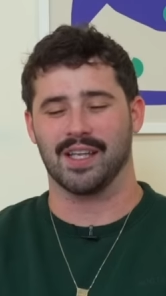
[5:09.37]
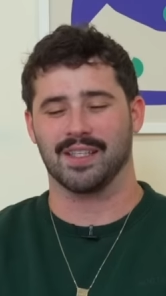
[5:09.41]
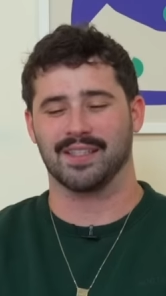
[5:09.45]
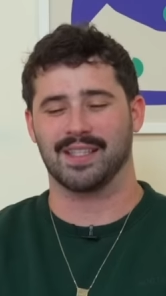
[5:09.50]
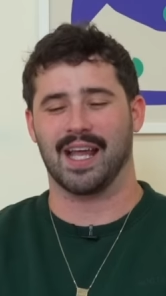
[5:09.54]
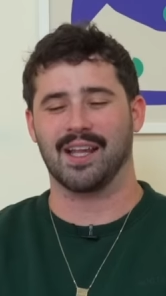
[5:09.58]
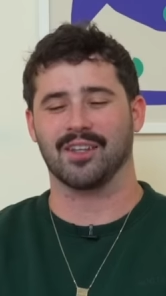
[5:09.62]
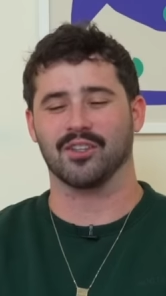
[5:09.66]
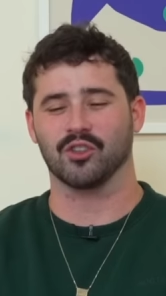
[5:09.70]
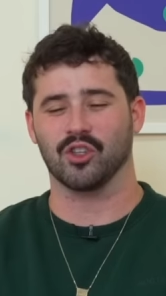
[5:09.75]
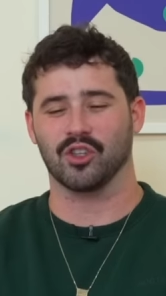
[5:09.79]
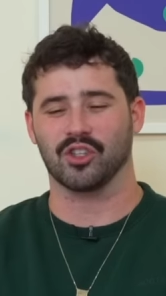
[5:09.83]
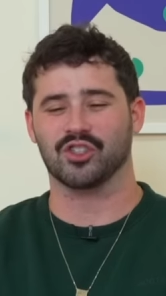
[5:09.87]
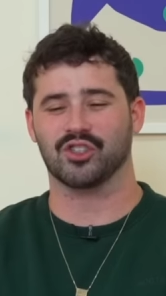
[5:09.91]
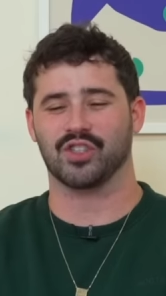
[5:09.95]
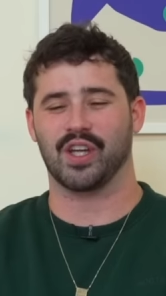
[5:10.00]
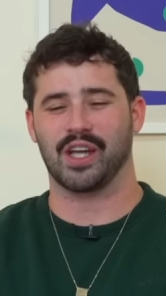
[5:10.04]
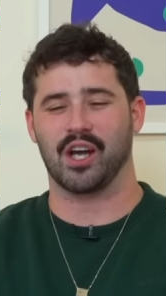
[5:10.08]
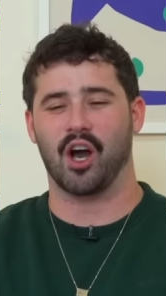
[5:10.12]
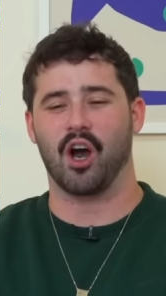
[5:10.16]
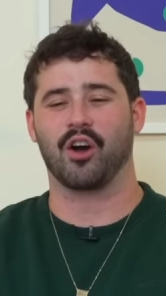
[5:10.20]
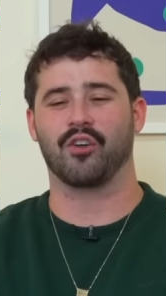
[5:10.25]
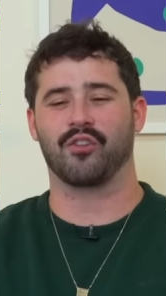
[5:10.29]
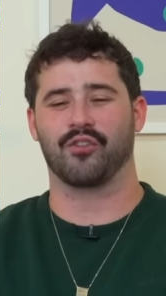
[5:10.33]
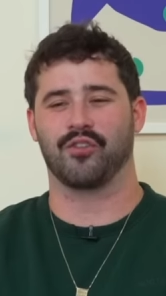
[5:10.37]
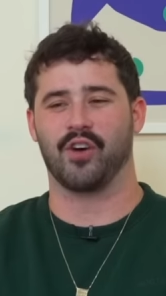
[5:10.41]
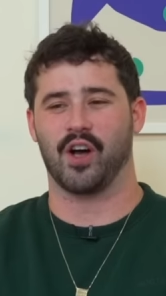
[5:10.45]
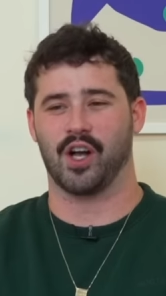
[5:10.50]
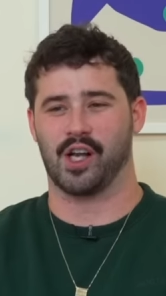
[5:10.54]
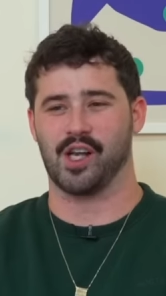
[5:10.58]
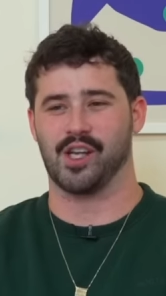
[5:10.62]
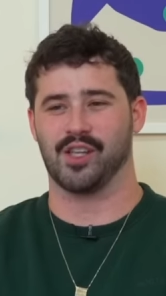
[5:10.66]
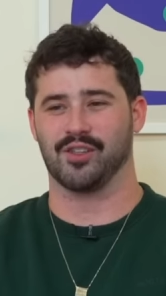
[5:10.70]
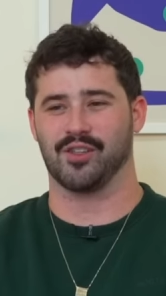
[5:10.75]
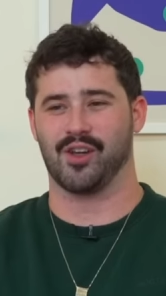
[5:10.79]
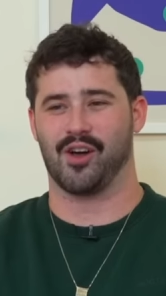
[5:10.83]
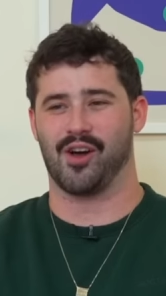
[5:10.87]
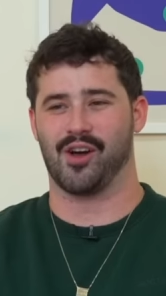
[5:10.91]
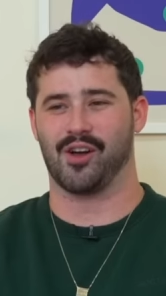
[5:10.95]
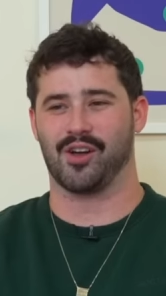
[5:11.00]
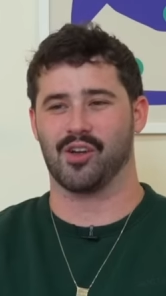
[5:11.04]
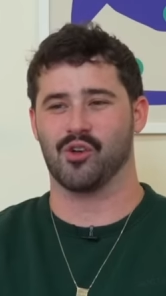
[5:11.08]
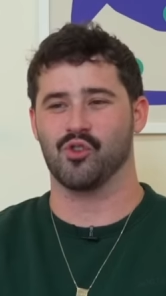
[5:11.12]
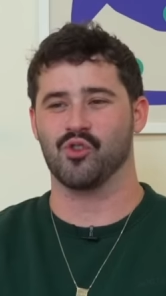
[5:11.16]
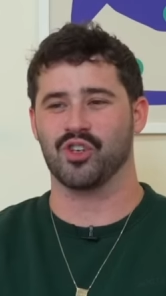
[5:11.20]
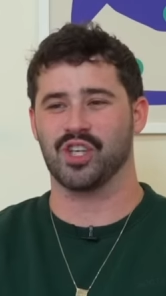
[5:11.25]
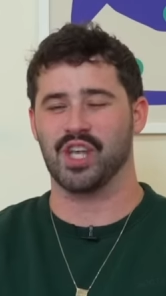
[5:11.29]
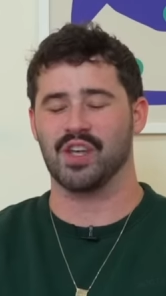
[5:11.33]
that looks like our fucking dog.
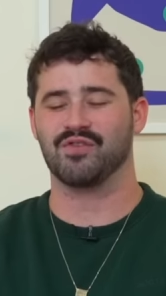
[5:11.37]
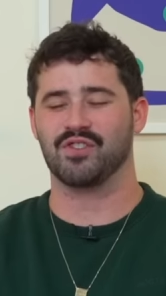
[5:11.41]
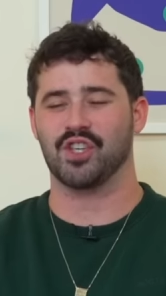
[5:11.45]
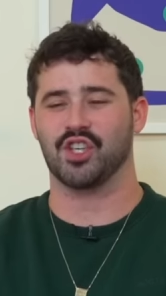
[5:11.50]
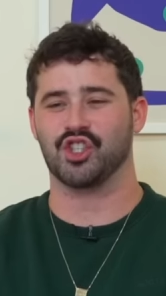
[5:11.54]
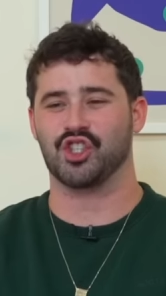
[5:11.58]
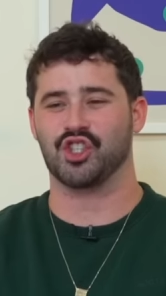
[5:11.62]
Who gives a